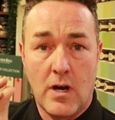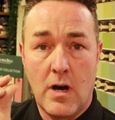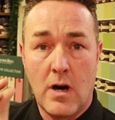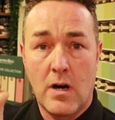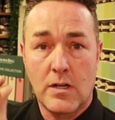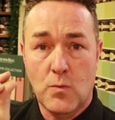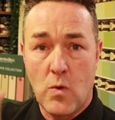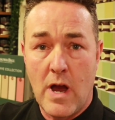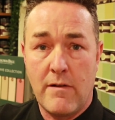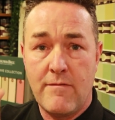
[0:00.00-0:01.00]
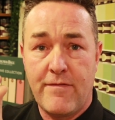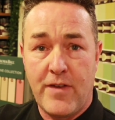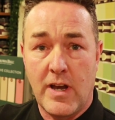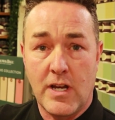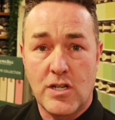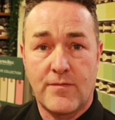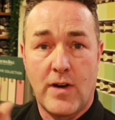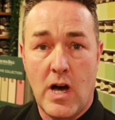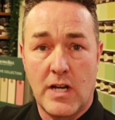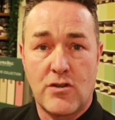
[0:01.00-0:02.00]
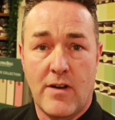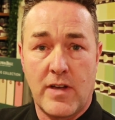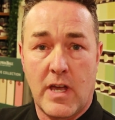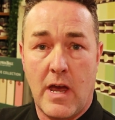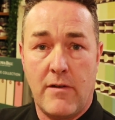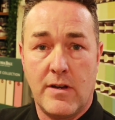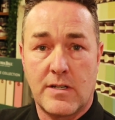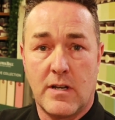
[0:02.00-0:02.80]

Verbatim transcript: a hard wearing finish for high traffic areas.